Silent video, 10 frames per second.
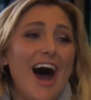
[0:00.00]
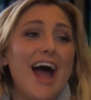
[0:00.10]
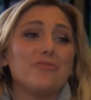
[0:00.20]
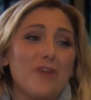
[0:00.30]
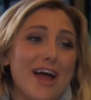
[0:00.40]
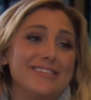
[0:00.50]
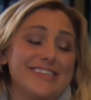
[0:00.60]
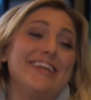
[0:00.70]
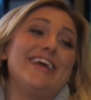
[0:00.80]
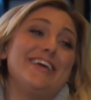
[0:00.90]
I rent
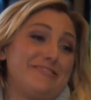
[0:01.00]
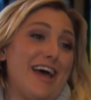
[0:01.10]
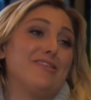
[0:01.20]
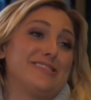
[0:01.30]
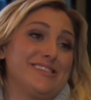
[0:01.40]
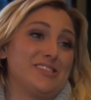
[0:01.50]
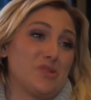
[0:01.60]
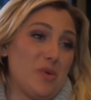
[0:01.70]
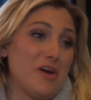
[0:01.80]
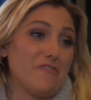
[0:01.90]
an 8,000
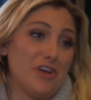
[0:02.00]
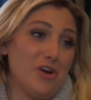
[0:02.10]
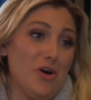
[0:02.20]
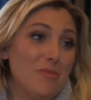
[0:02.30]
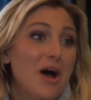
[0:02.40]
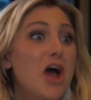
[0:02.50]
square foot home.